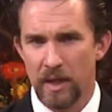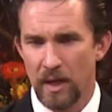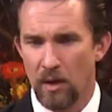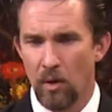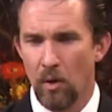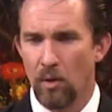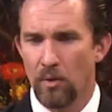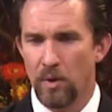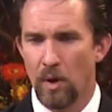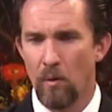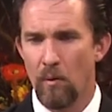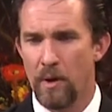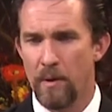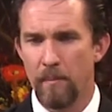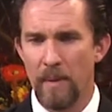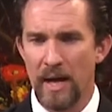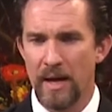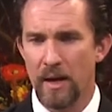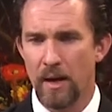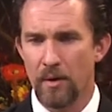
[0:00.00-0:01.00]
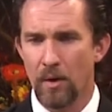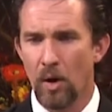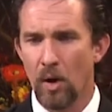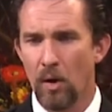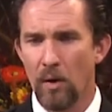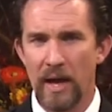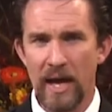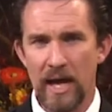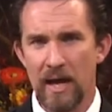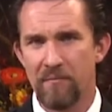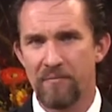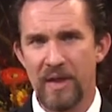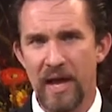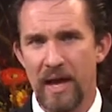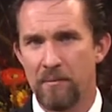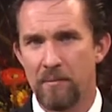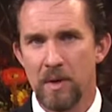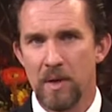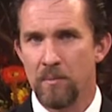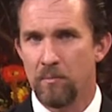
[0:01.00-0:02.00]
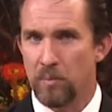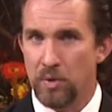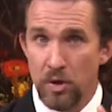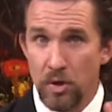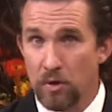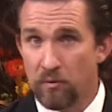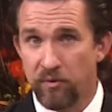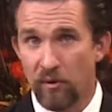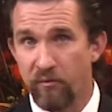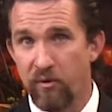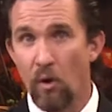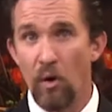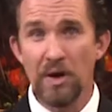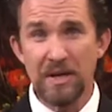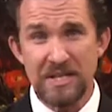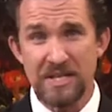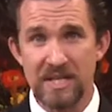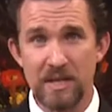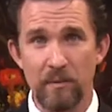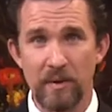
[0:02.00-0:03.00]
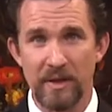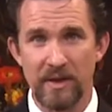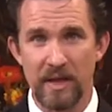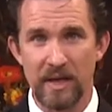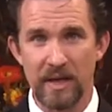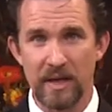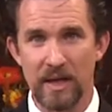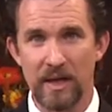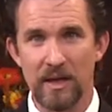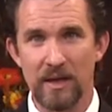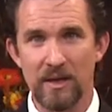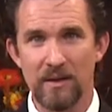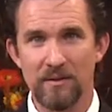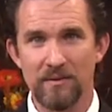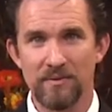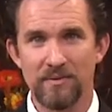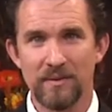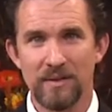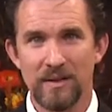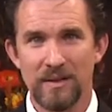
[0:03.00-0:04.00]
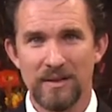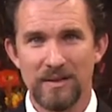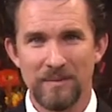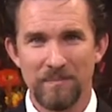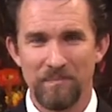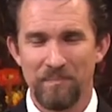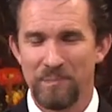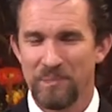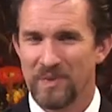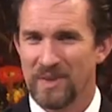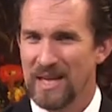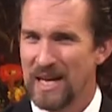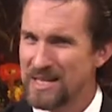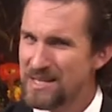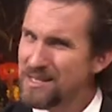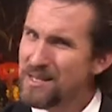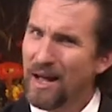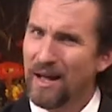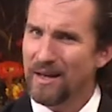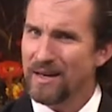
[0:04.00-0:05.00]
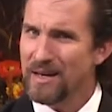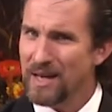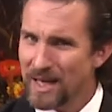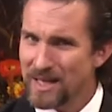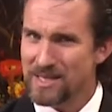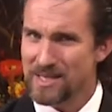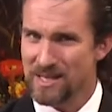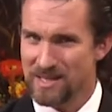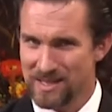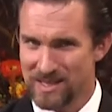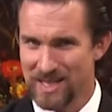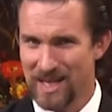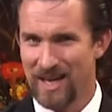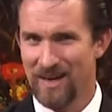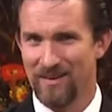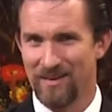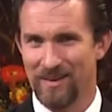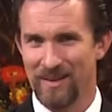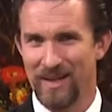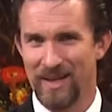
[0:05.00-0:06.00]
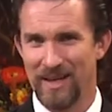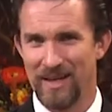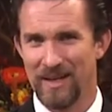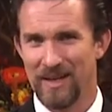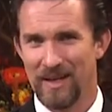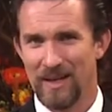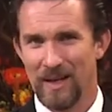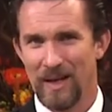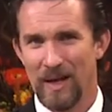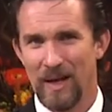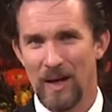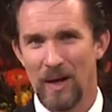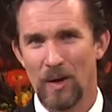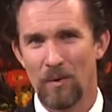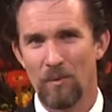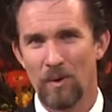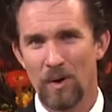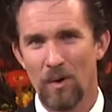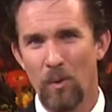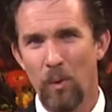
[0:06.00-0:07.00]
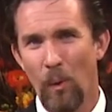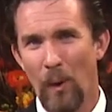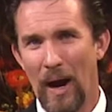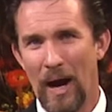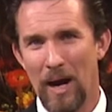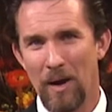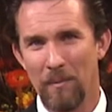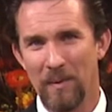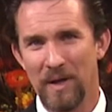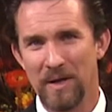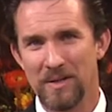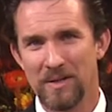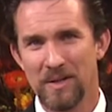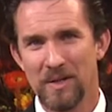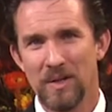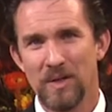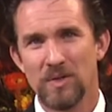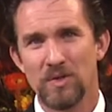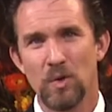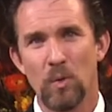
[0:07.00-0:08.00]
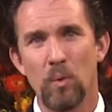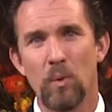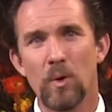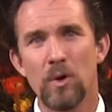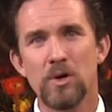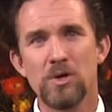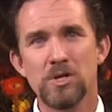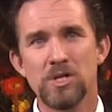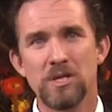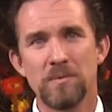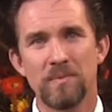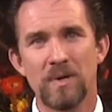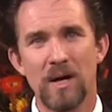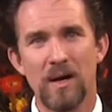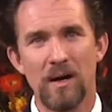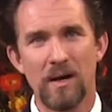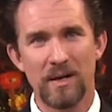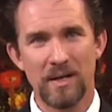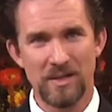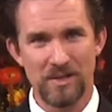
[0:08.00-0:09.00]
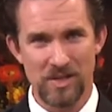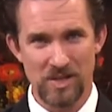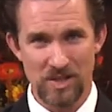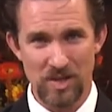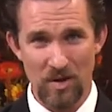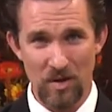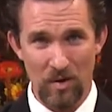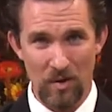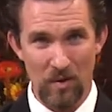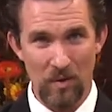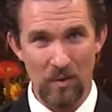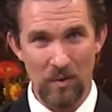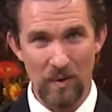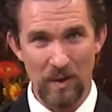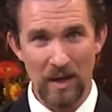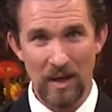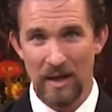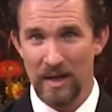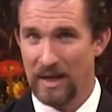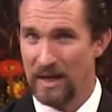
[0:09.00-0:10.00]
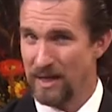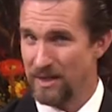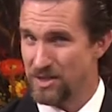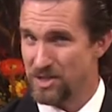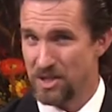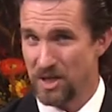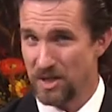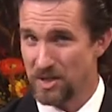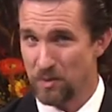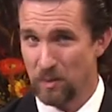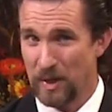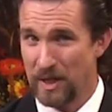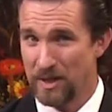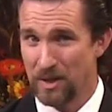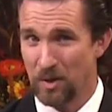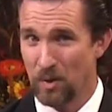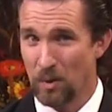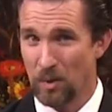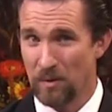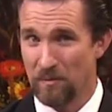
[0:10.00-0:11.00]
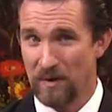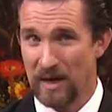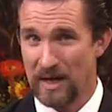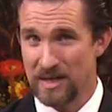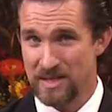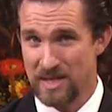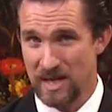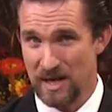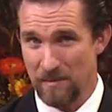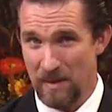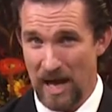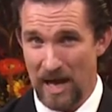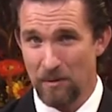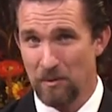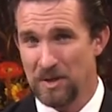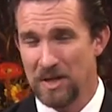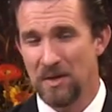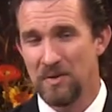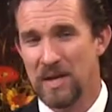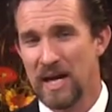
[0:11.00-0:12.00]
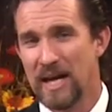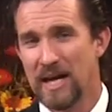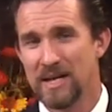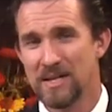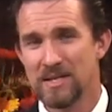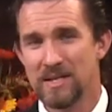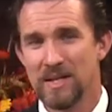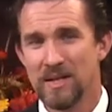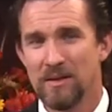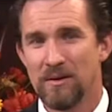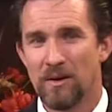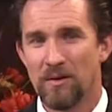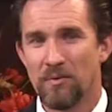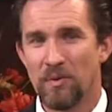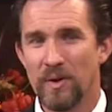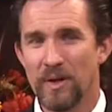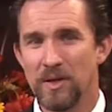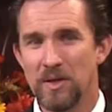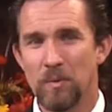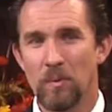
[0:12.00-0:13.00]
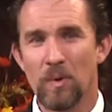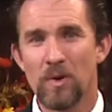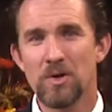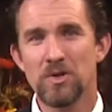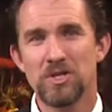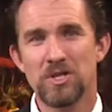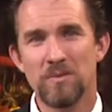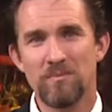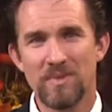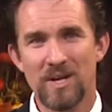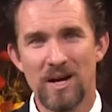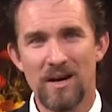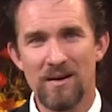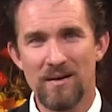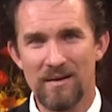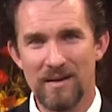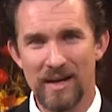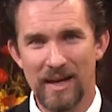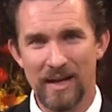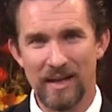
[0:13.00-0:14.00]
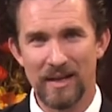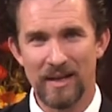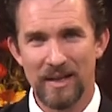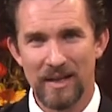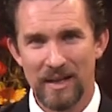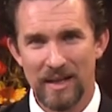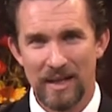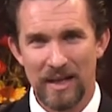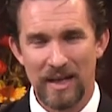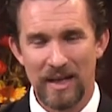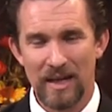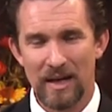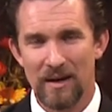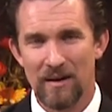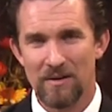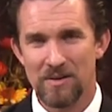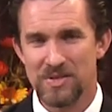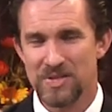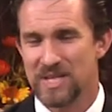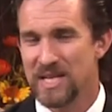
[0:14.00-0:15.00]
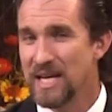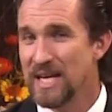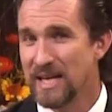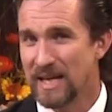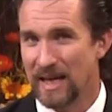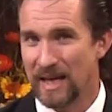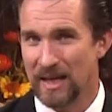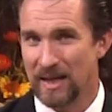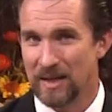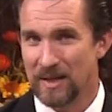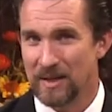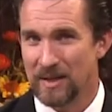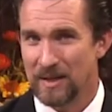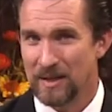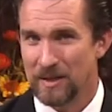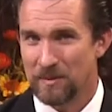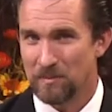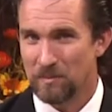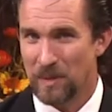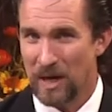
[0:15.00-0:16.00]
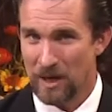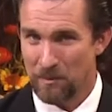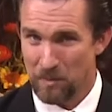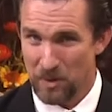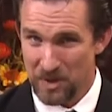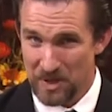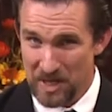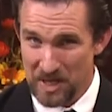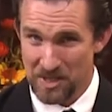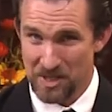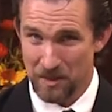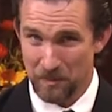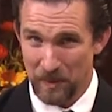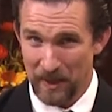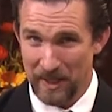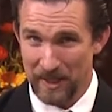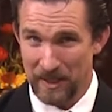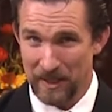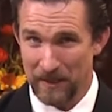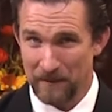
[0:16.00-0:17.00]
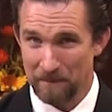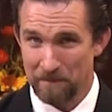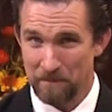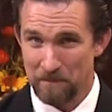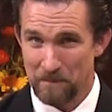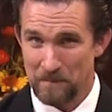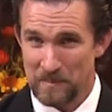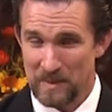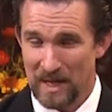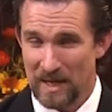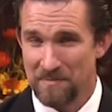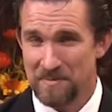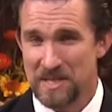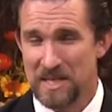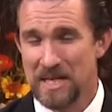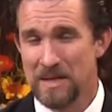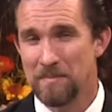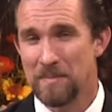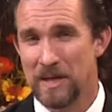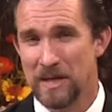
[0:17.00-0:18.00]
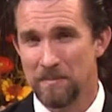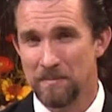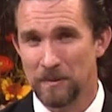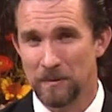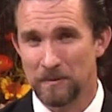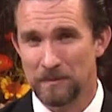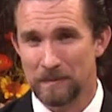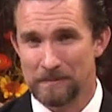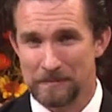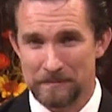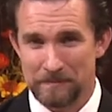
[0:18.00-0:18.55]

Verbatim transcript: although we may not all have that beautiful voice that we think of, that's not necessarily a requirement to worship God in song in such a way that glorifies Him. How do we do that? Well, friend, you worship God in our singing by participating. I've seen people,